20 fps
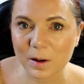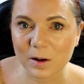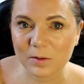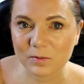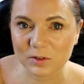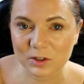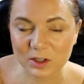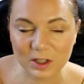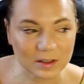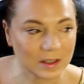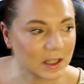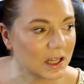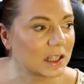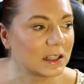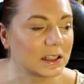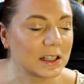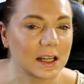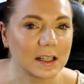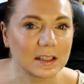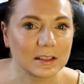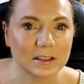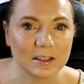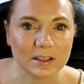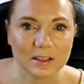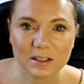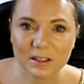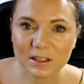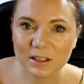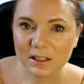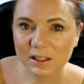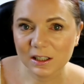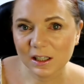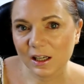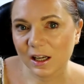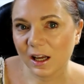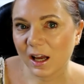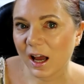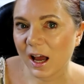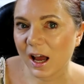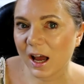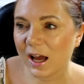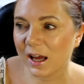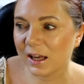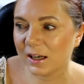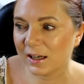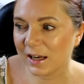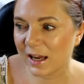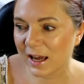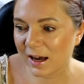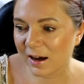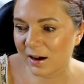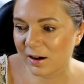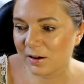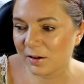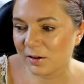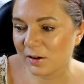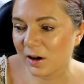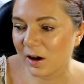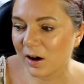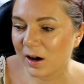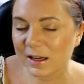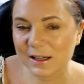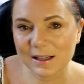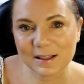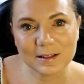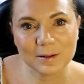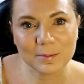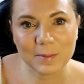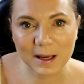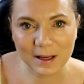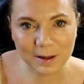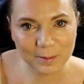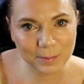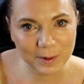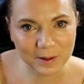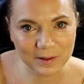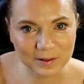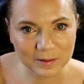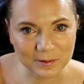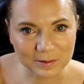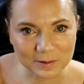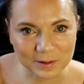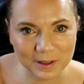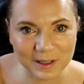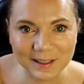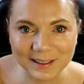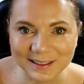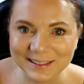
I've just had lunch and now I need to make a bustle.